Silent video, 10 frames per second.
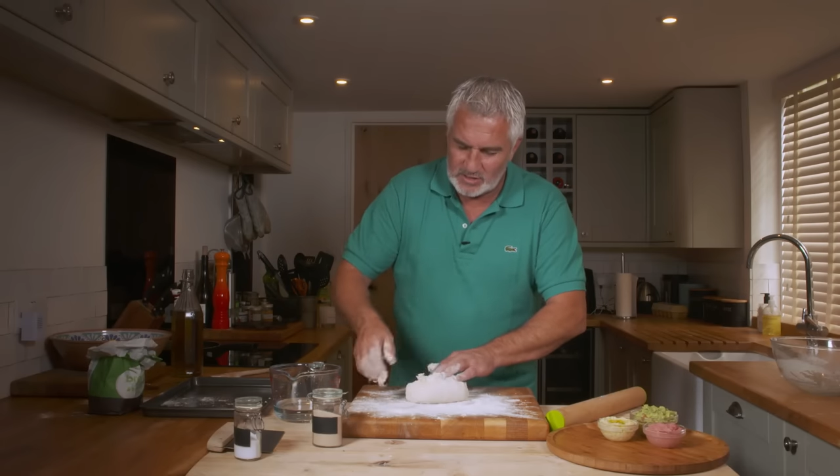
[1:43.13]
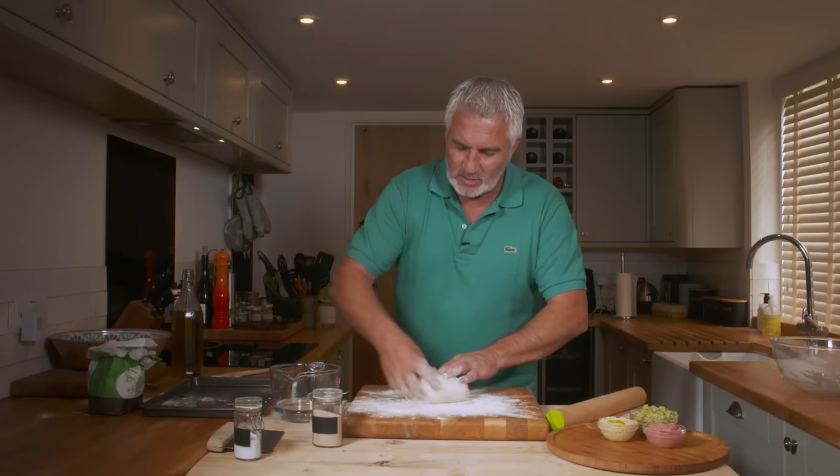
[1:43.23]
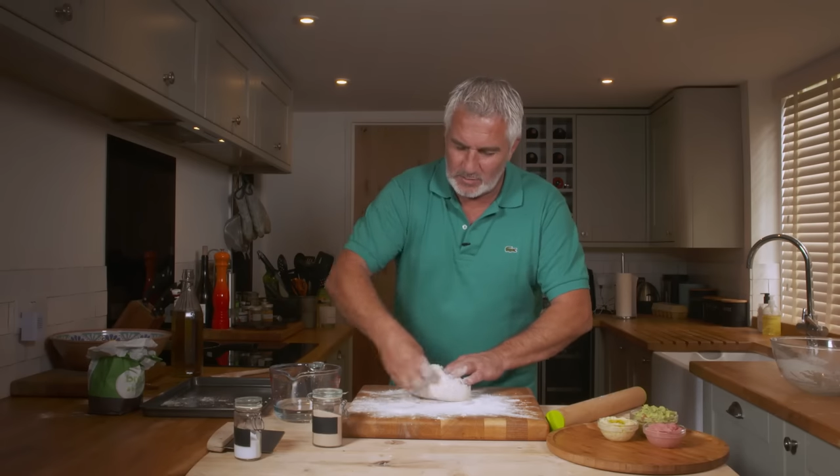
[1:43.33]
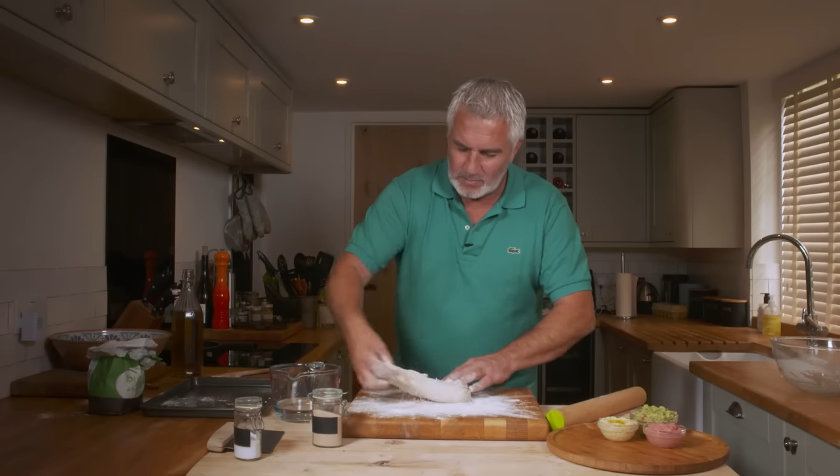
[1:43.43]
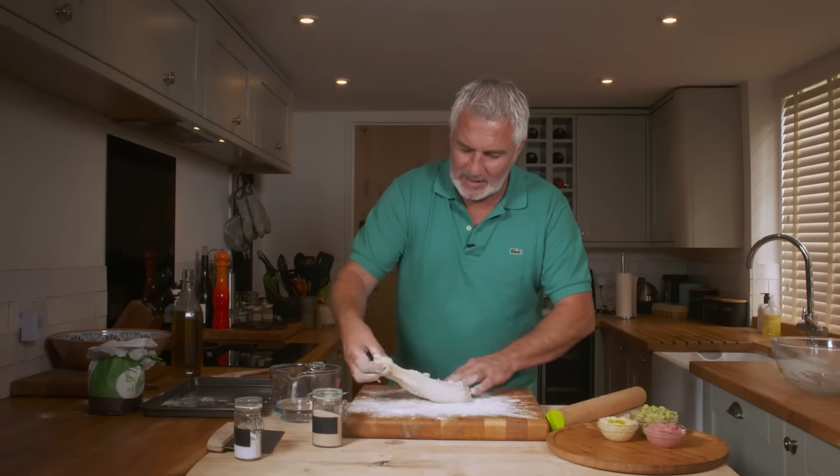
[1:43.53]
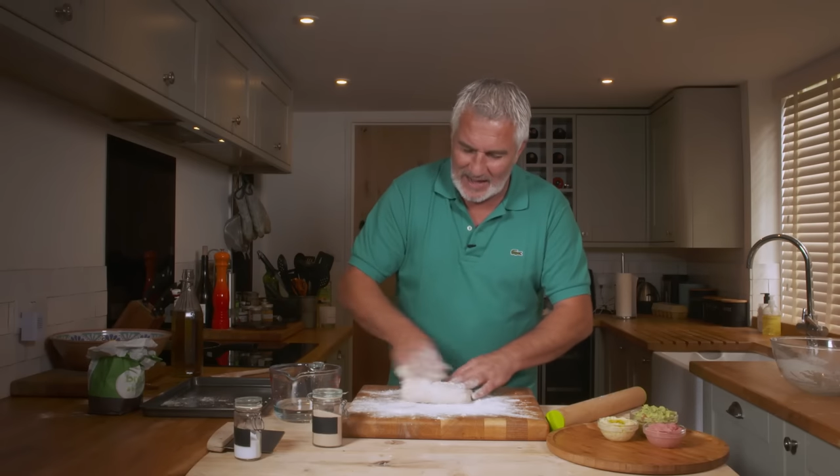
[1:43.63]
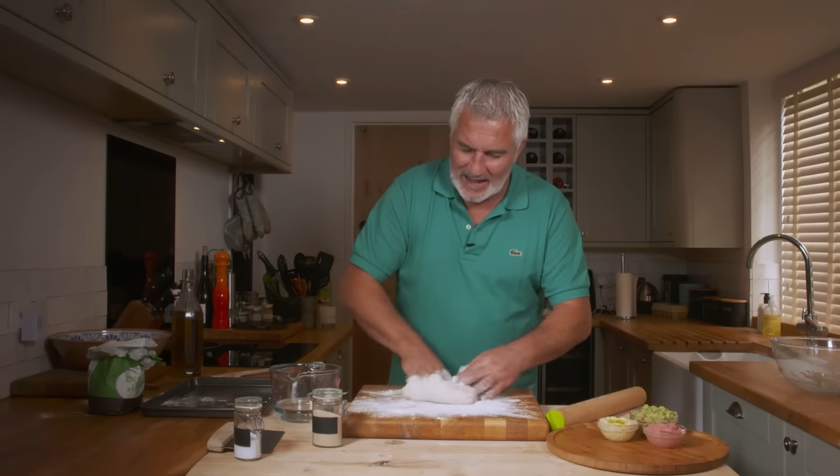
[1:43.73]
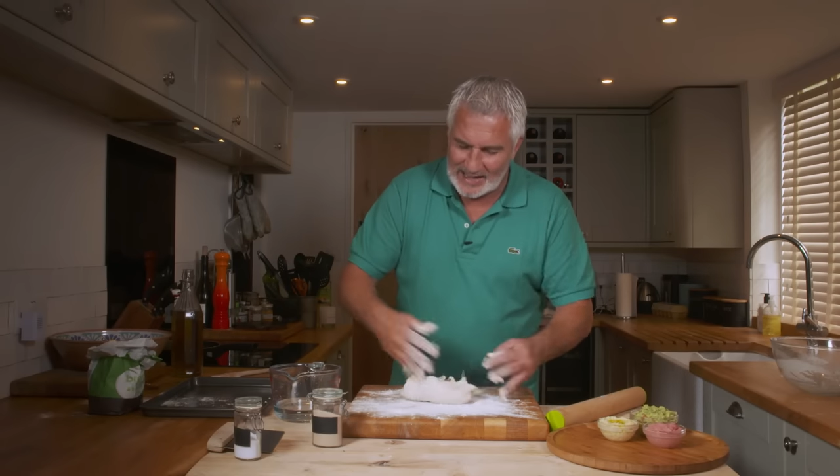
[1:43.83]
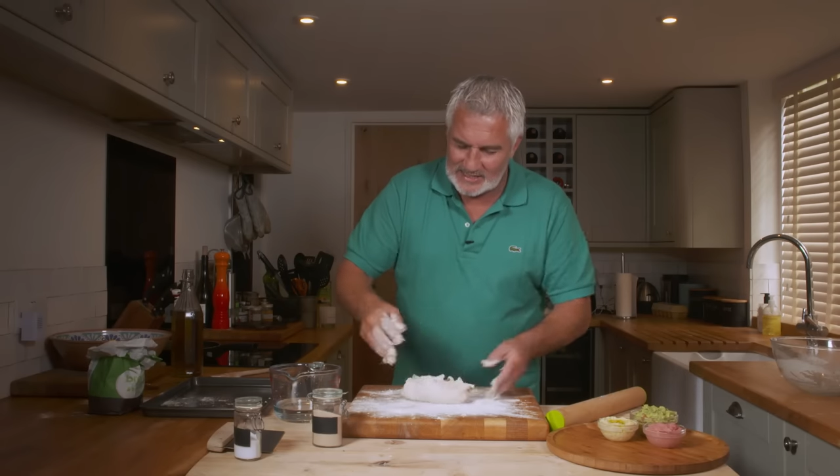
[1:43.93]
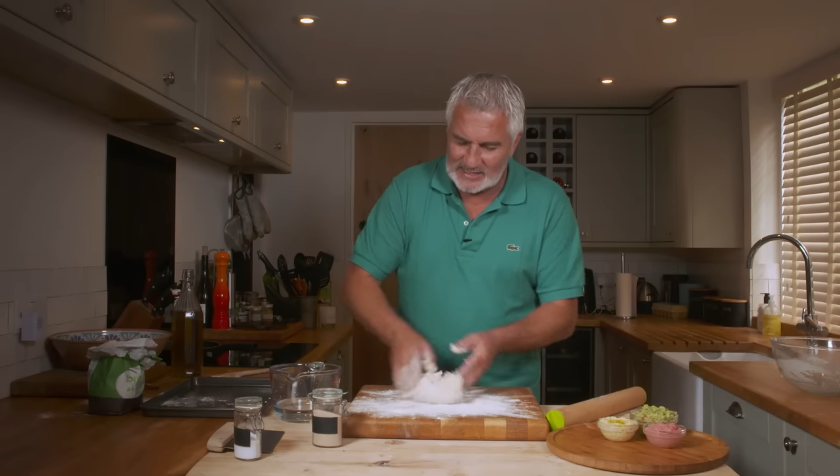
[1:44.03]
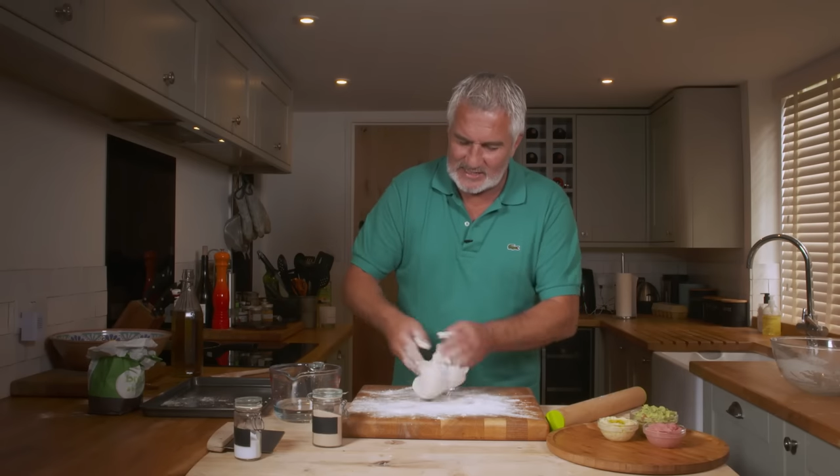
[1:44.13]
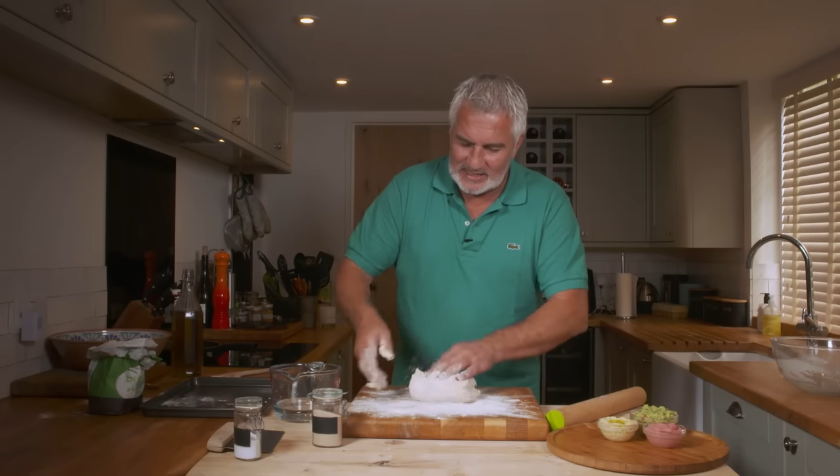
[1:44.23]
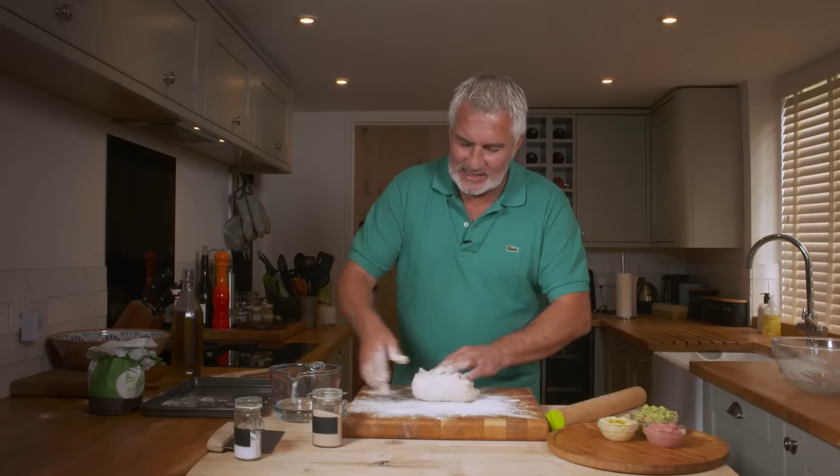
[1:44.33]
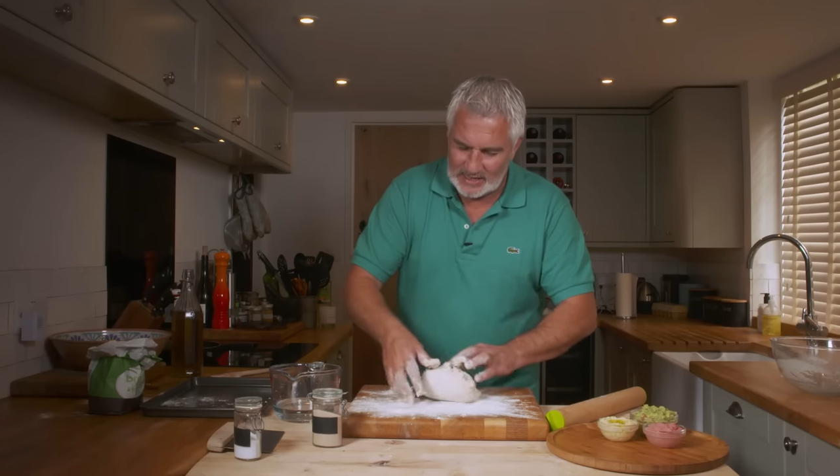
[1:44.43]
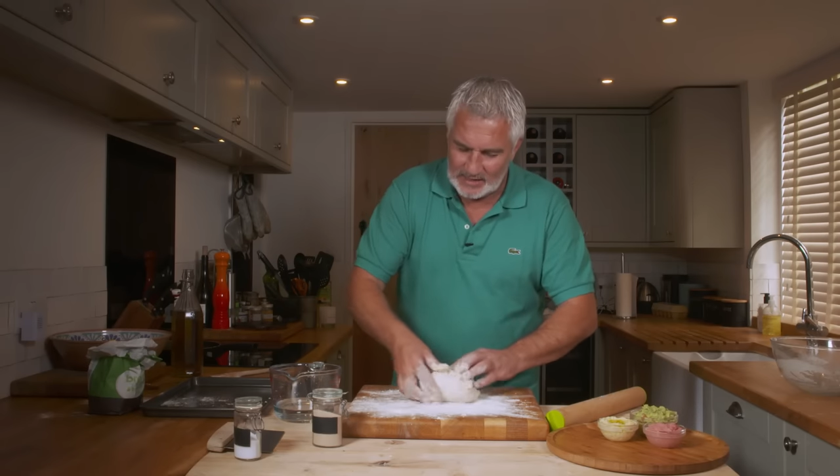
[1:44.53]
stop it being as
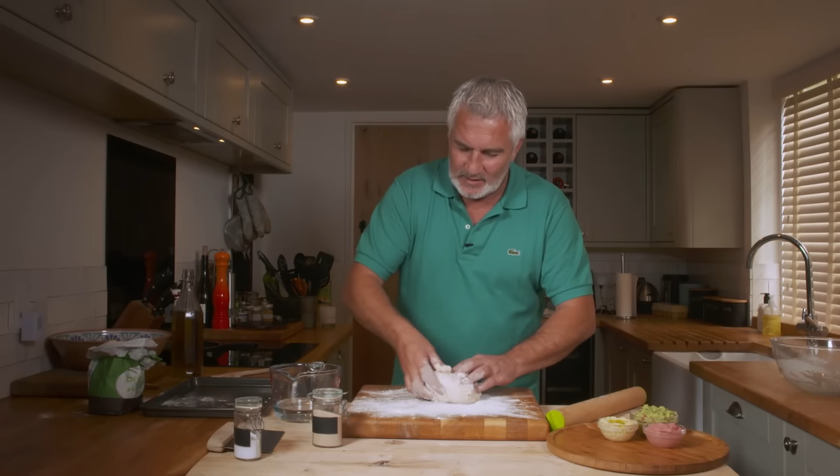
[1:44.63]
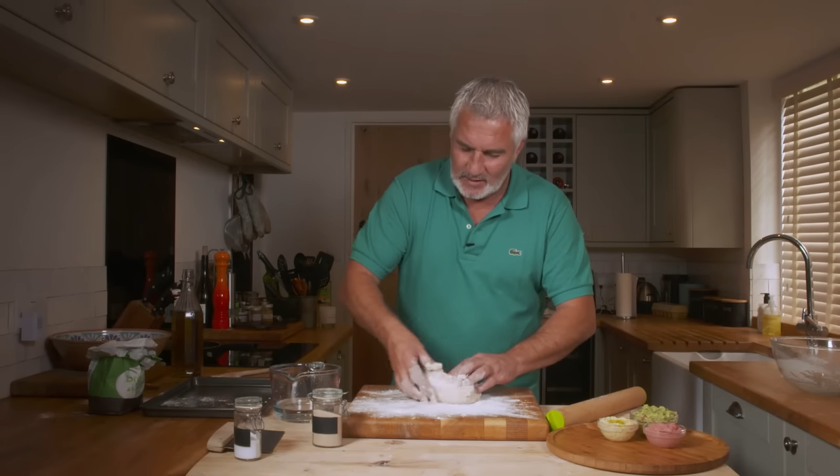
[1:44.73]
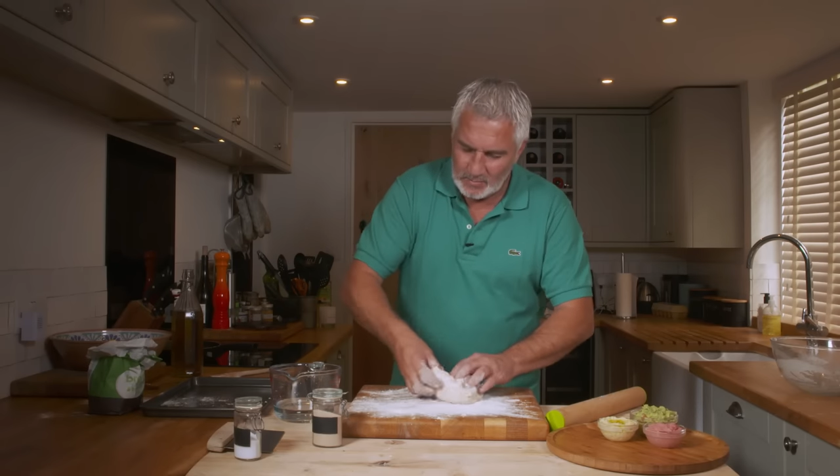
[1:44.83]
sticky.